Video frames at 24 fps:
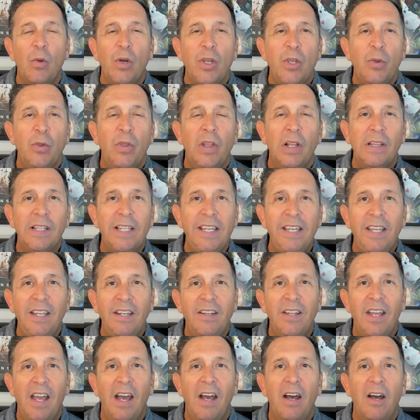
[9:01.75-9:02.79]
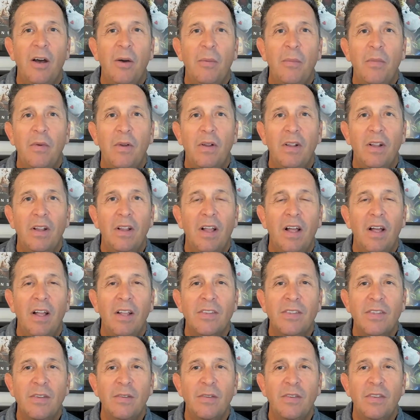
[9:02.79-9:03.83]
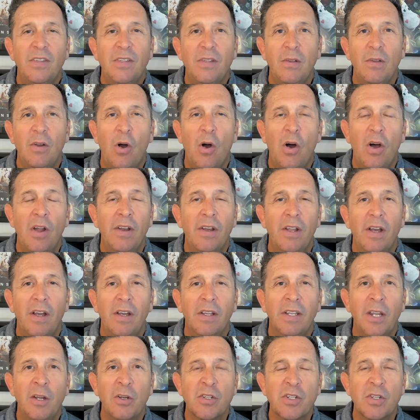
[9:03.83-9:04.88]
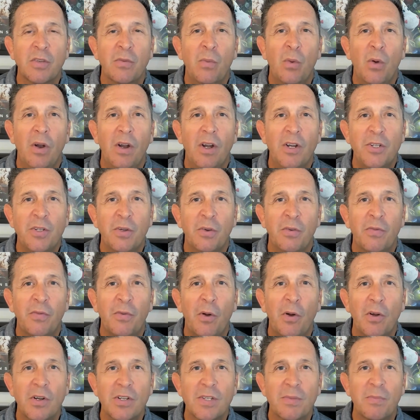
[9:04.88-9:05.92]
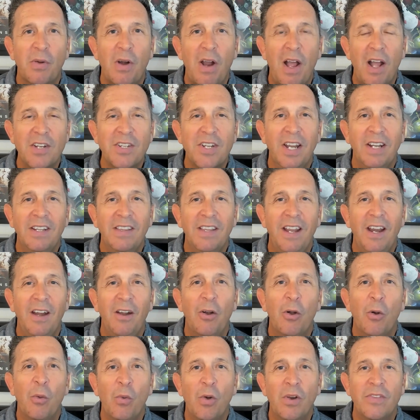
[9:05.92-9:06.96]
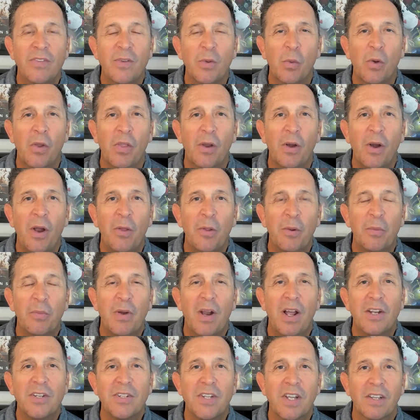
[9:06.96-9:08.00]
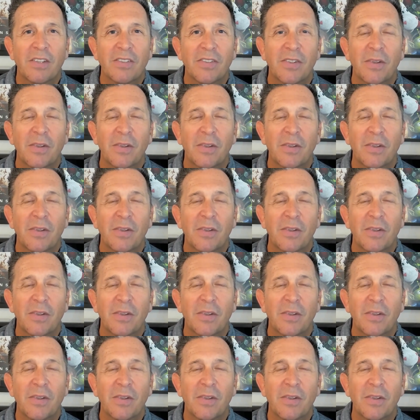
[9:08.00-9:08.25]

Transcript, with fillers: Were you the lead um, uh, on uh, Gears of War as your first project there, or was were there other projects?